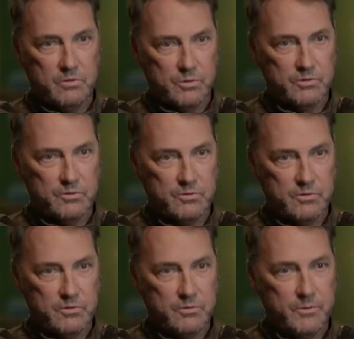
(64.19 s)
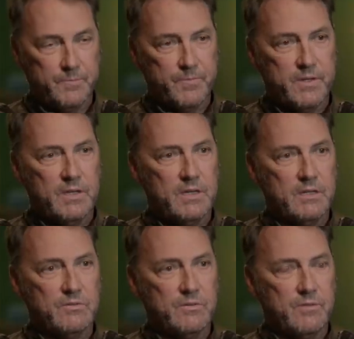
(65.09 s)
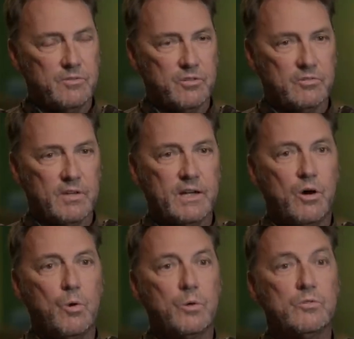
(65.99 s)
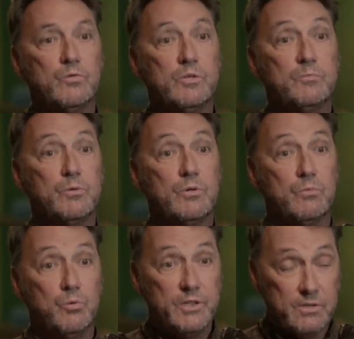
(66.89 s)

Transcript: horses do is just like a horse whisperer would